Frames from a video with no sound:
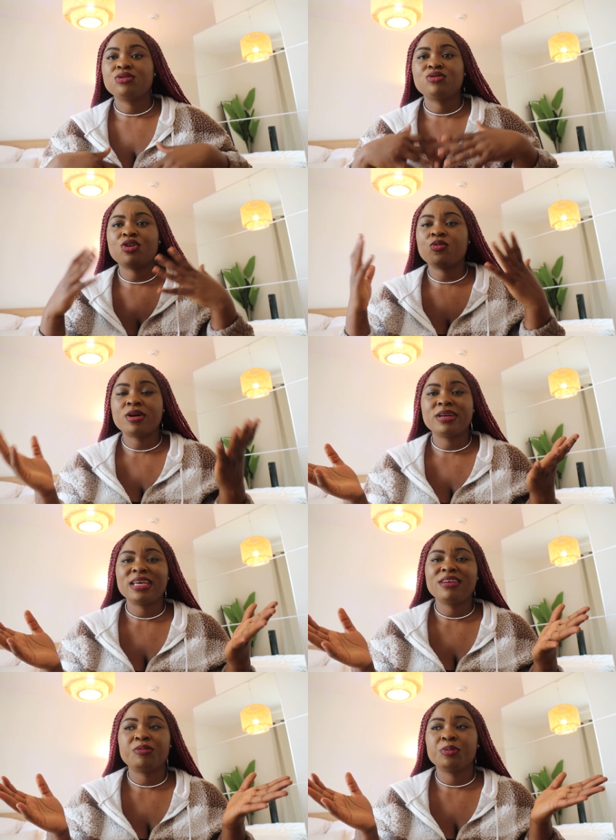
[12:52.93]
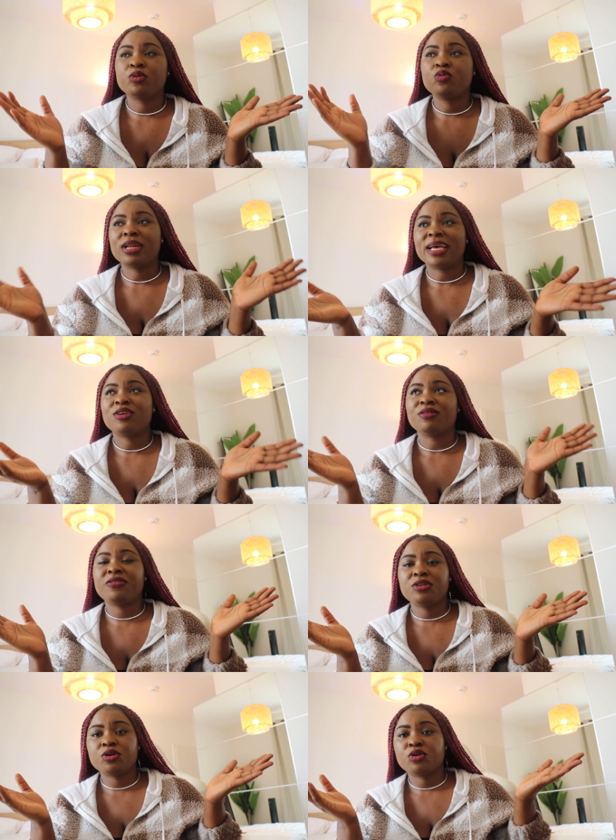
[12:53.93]
Do not worry if people will like your
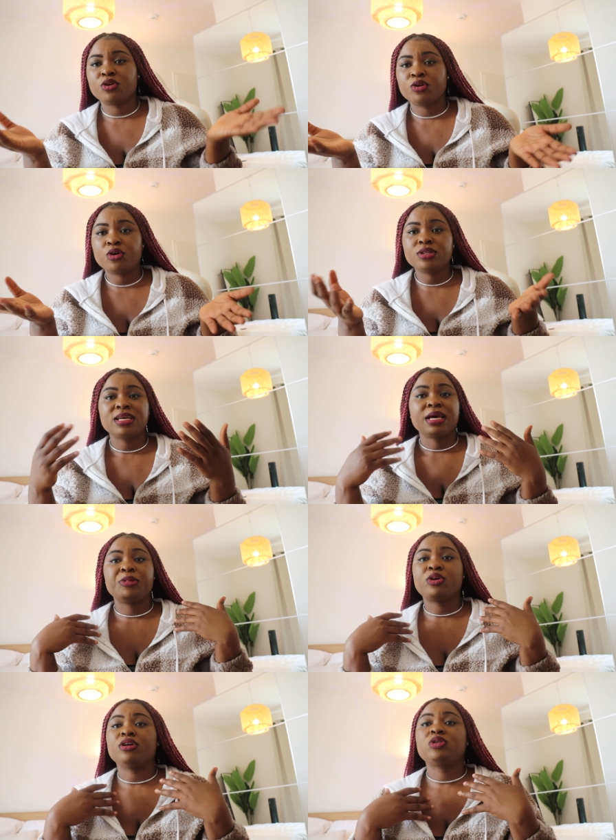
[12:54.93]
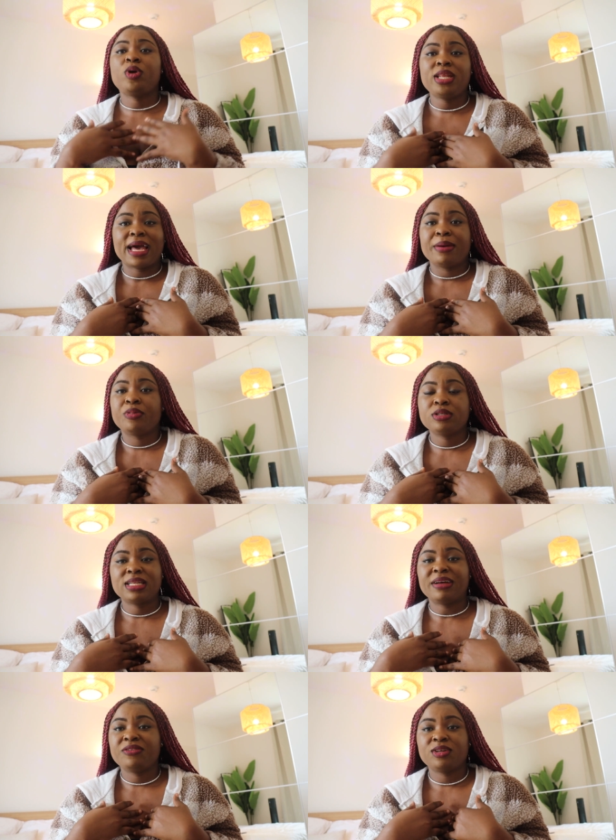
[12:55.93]
video or not, because when I posted
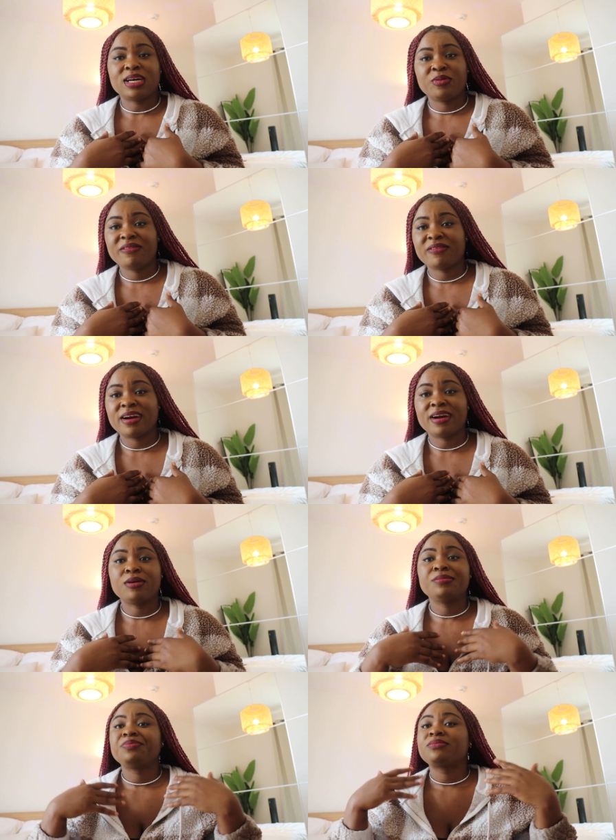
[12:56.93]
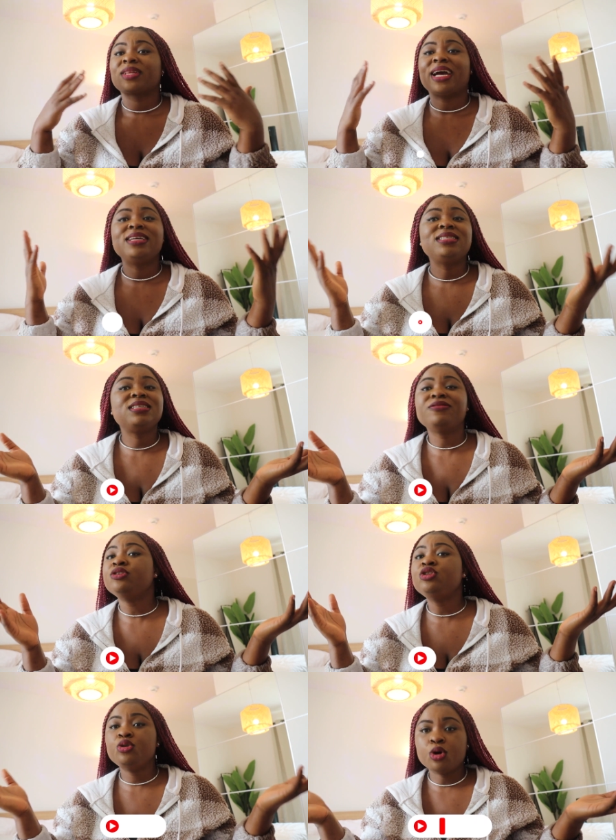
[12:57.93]
that video that went viral, I didn't
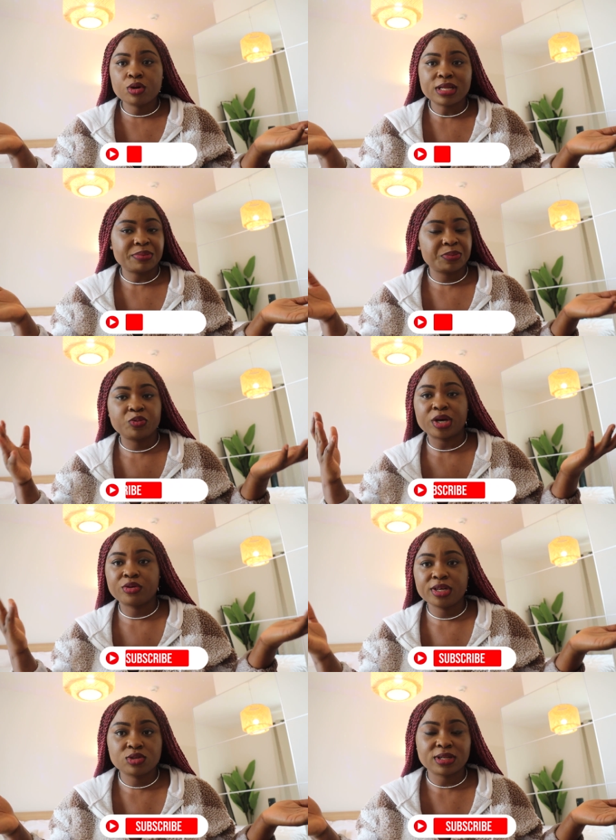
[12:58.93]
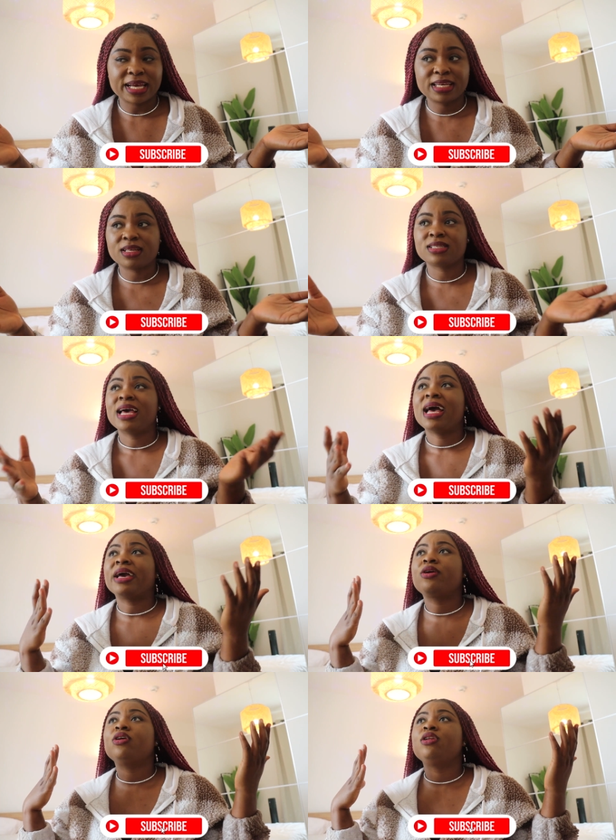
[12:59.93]
even know that people were going to like it. I
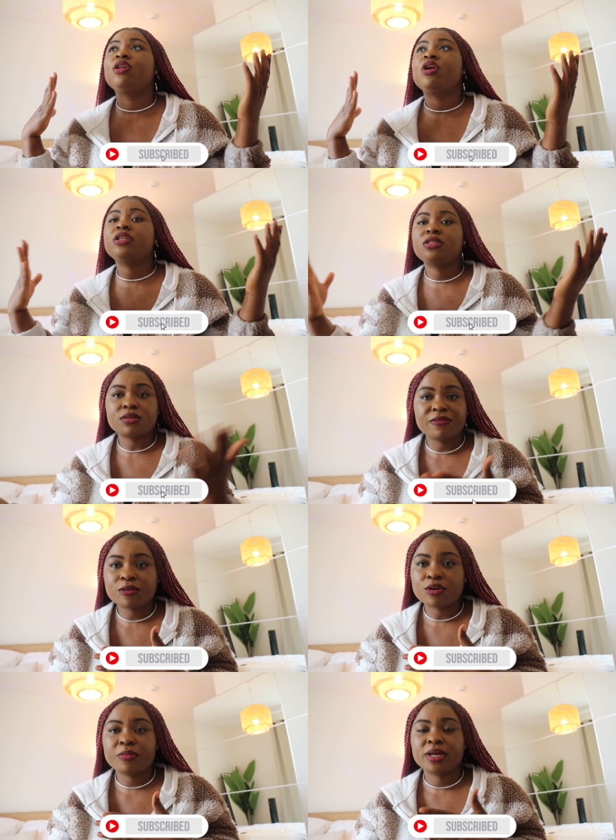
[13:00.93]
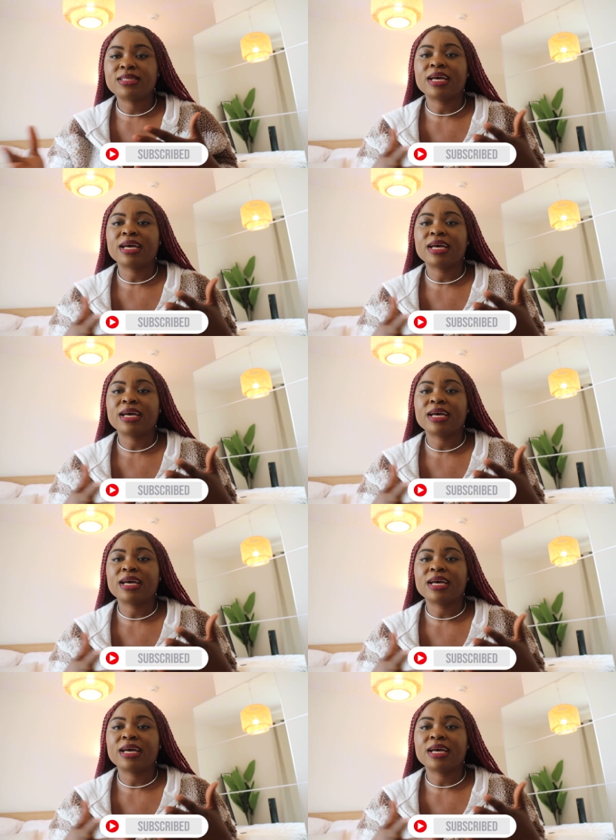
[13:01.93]
got lots of comments.